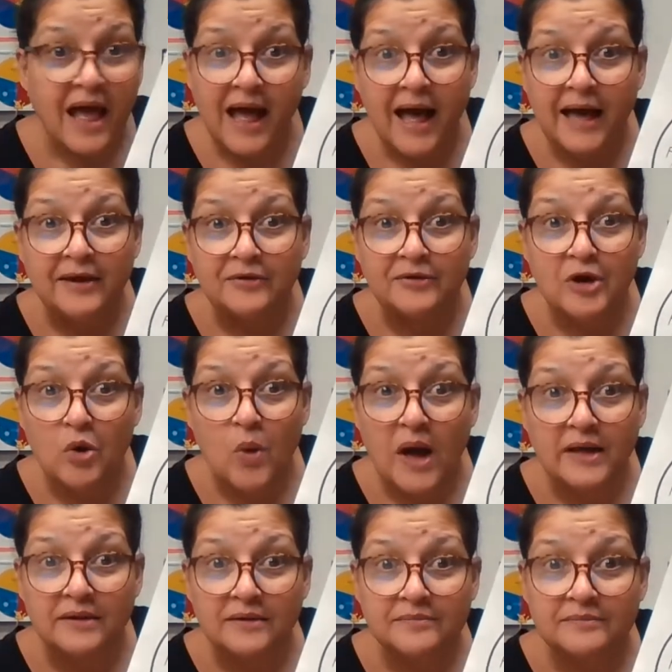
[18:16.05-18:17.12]
I don't know
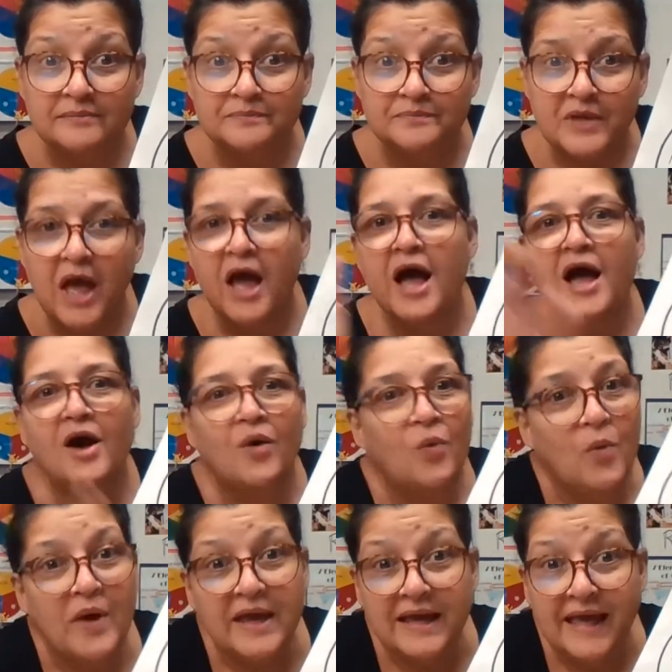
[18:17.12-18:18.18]
what.
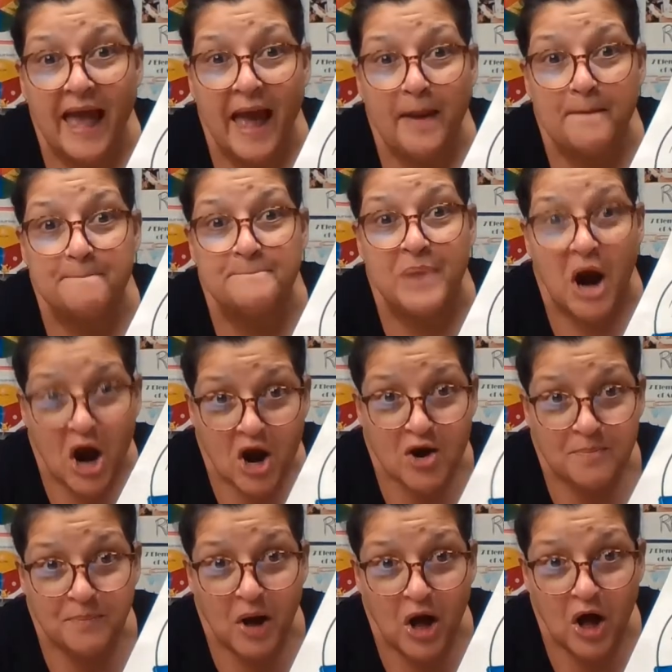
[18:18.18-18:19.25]
We get
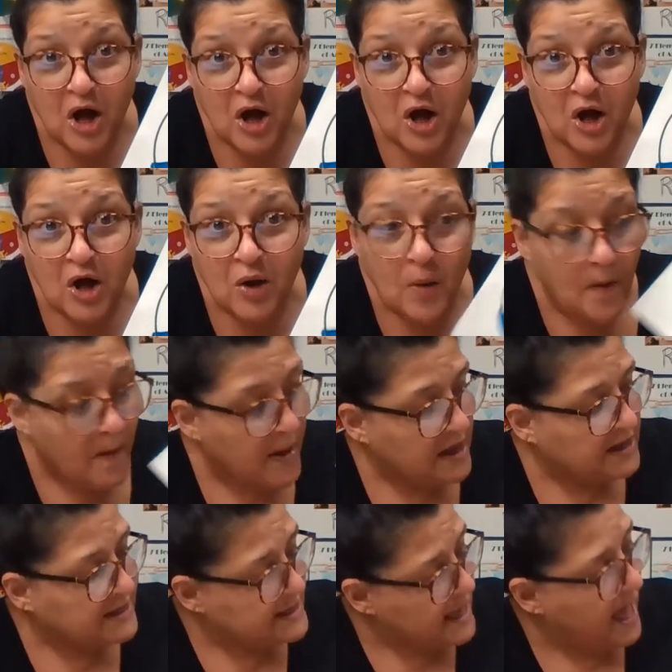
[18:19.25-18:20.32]
purple!
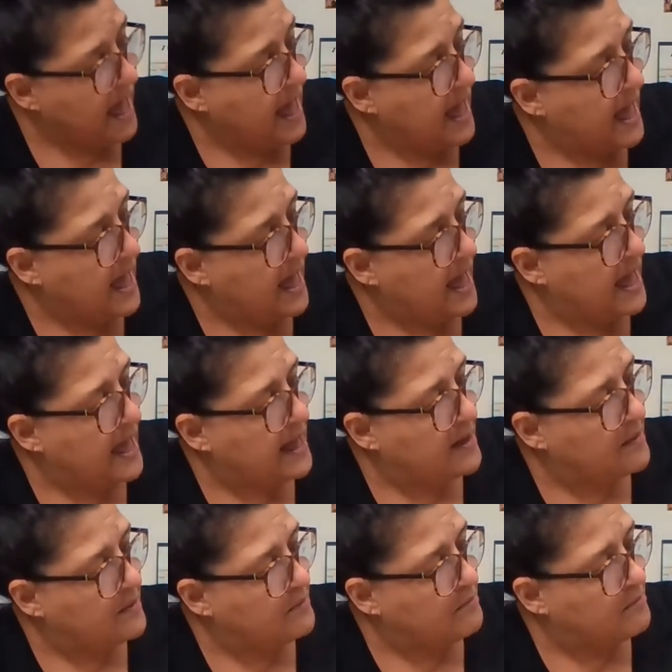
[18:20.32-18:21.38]
Yay!
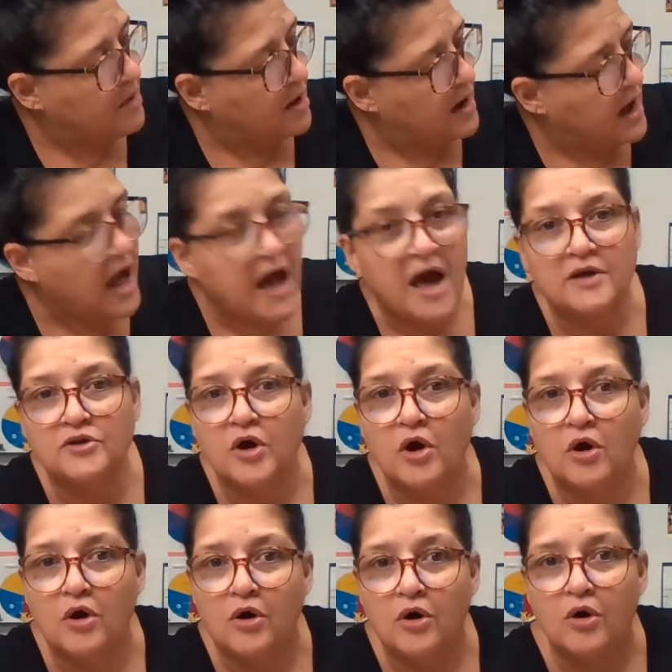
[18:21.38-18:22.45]

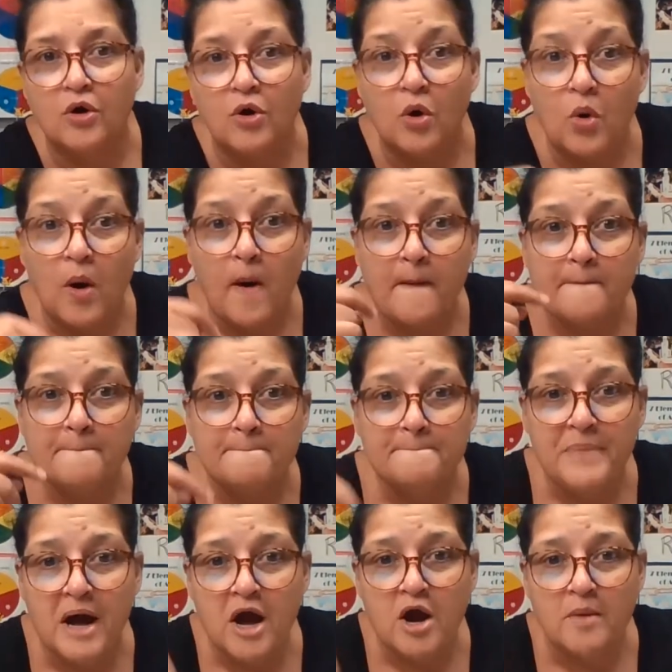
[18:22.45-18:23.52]
Morado!
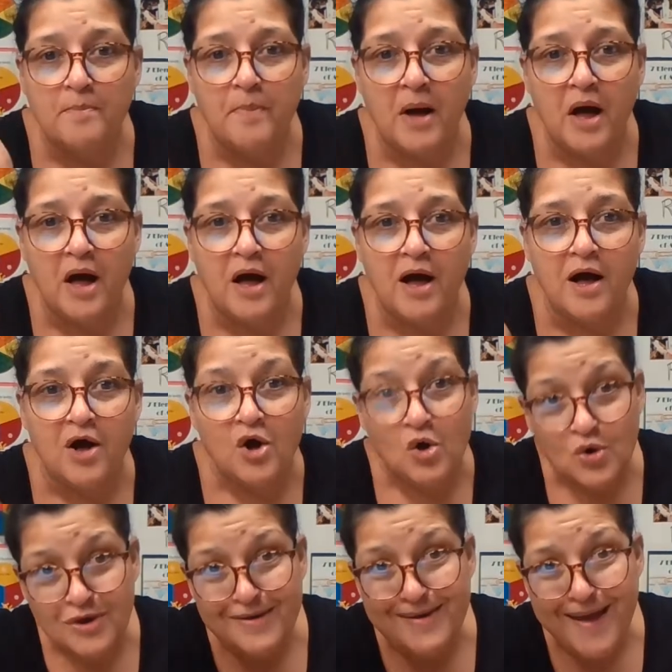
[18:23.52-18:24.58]
Purple!
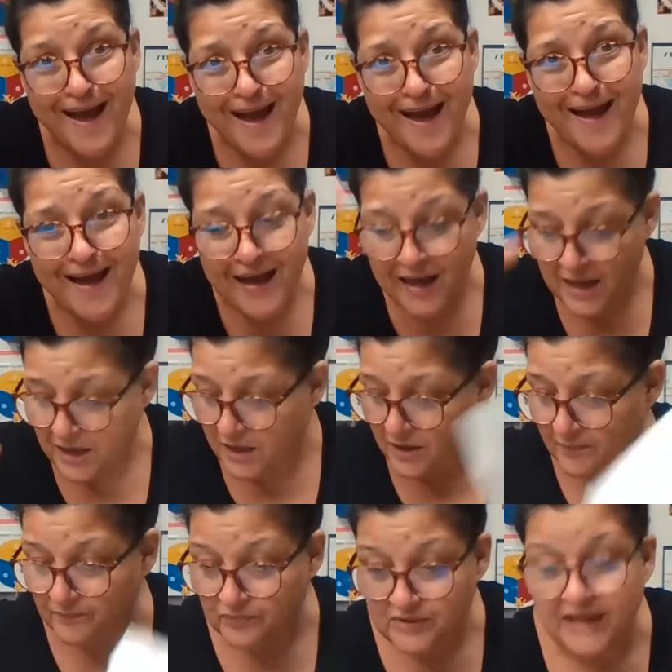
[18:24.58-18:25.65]
Yay!
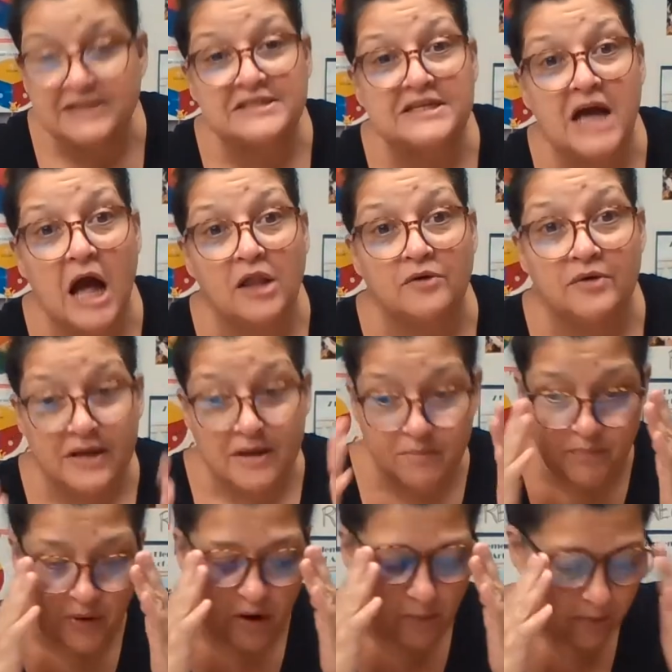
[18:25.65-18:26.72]
Let's color it in
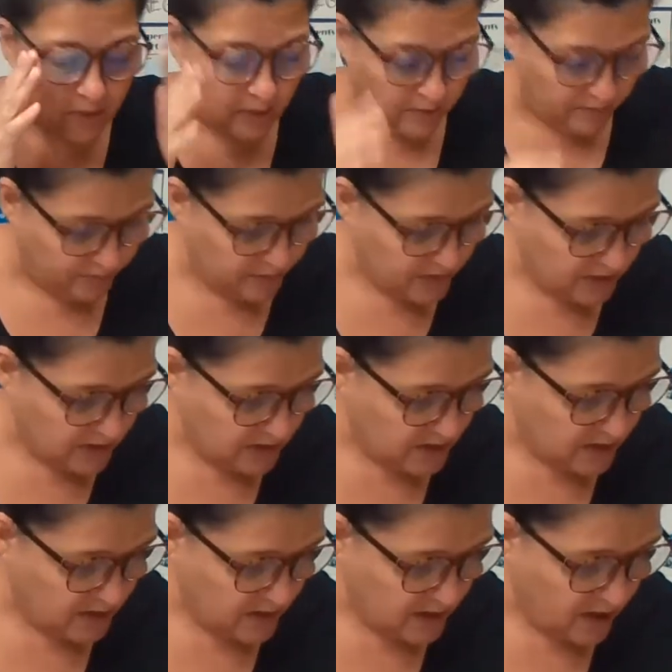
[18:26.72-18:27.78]
purple.
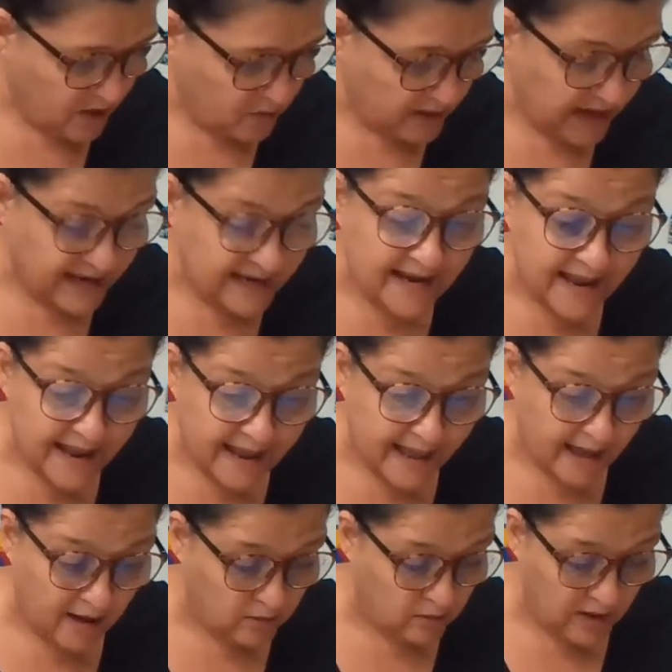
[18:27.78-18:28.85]
Okay,
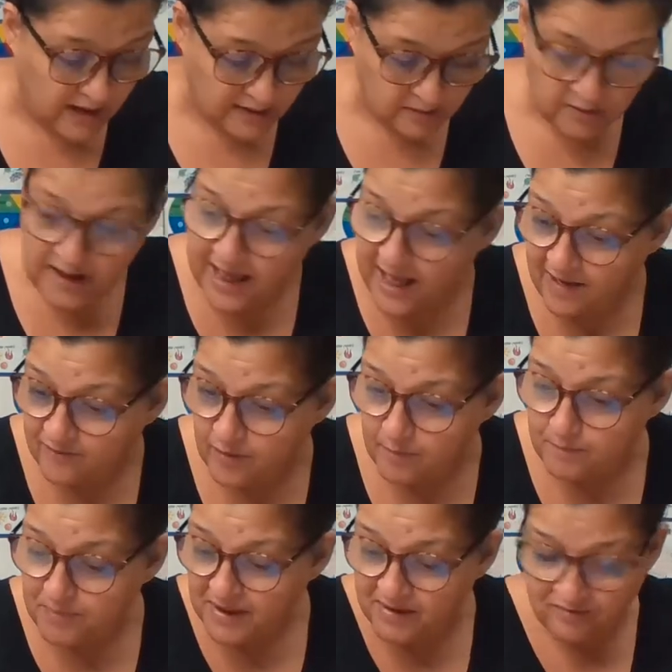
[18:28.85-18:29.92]
now I don't have a
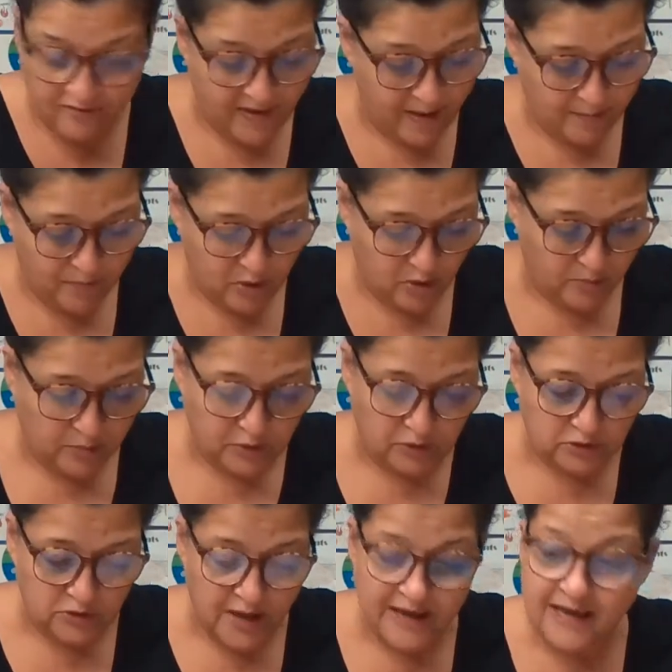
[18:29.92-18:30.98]
big fat purple,
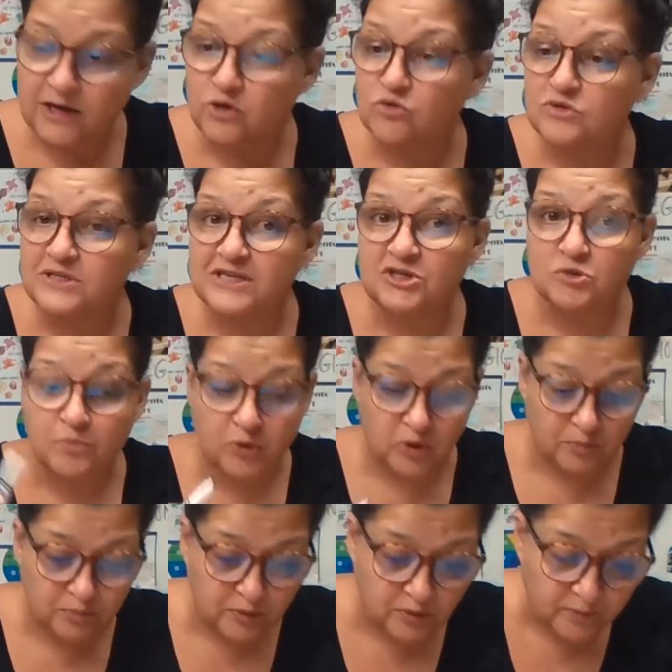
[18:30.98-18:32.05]
so I gotta use this
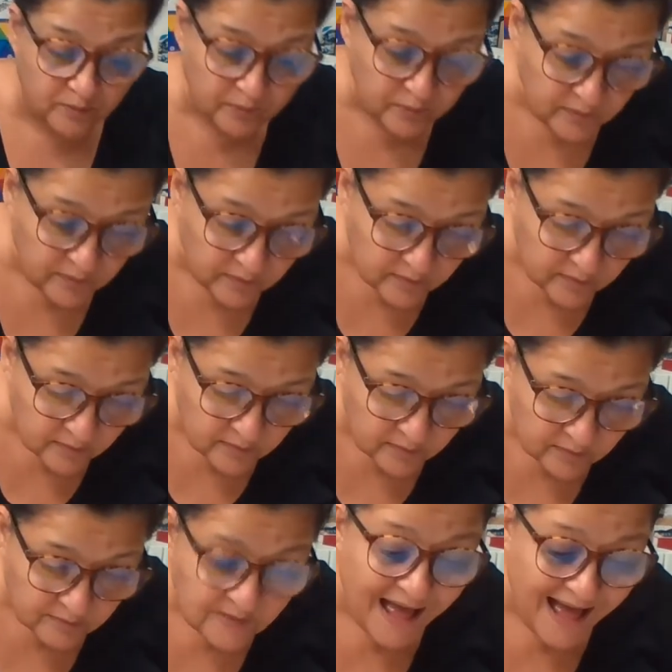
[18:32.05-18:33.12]
purple.
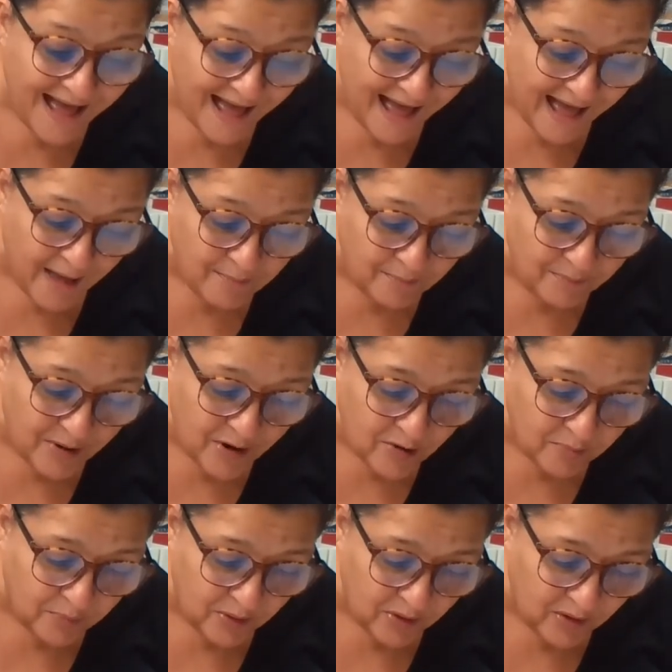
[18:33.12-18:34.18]
Ah,
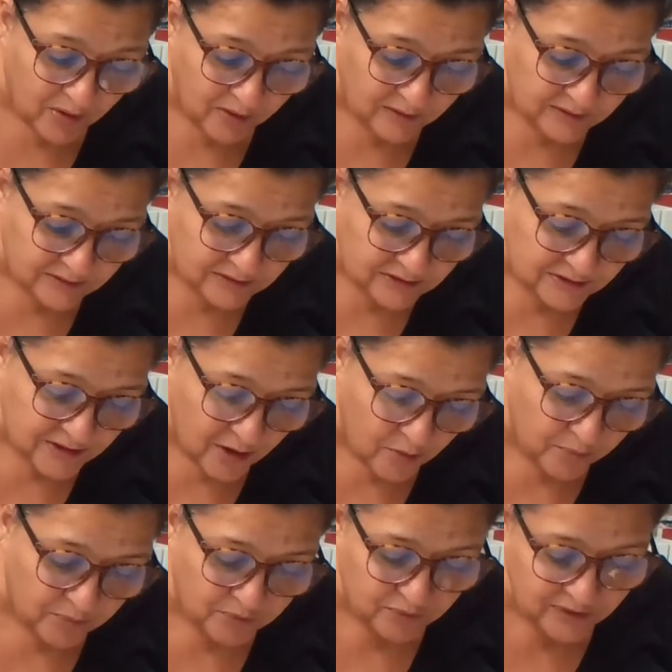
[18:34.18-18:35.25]
purple! So
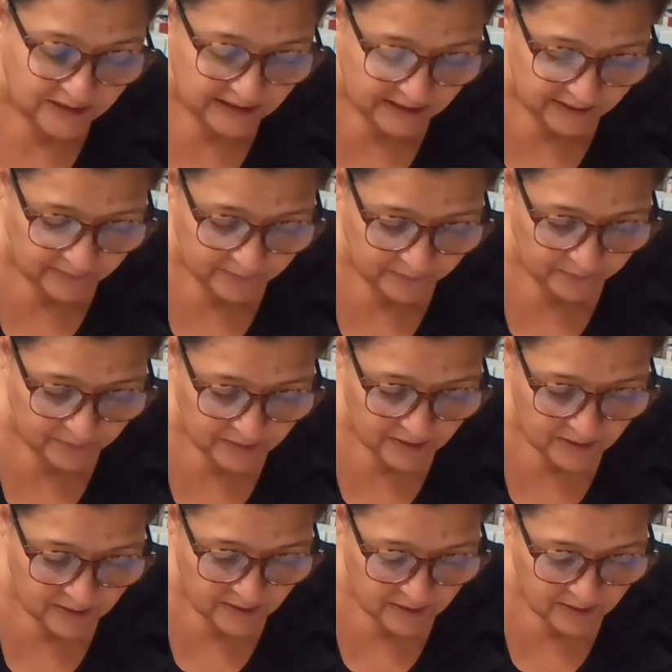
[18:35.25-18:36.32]
pretty.
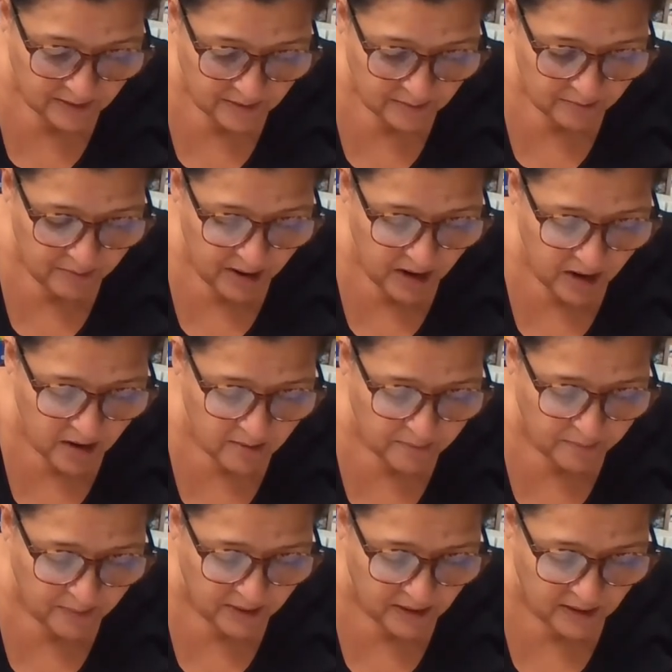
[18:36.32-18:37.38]

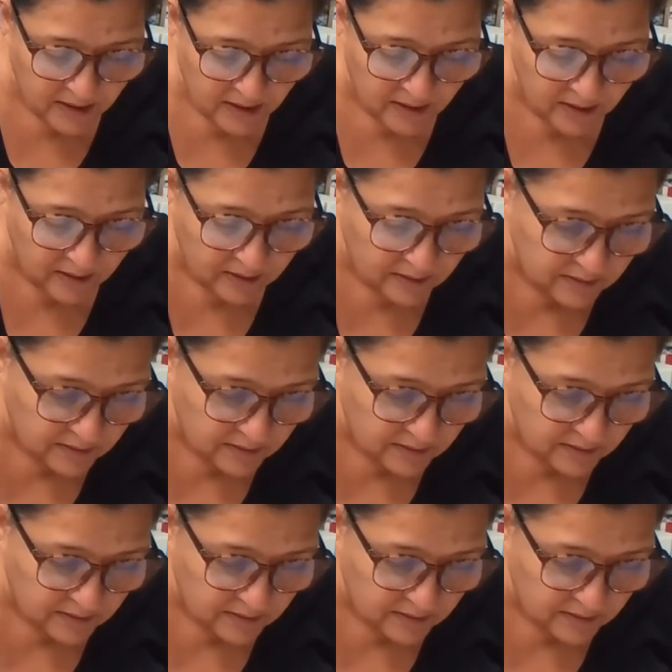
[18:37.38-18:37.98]
Purple!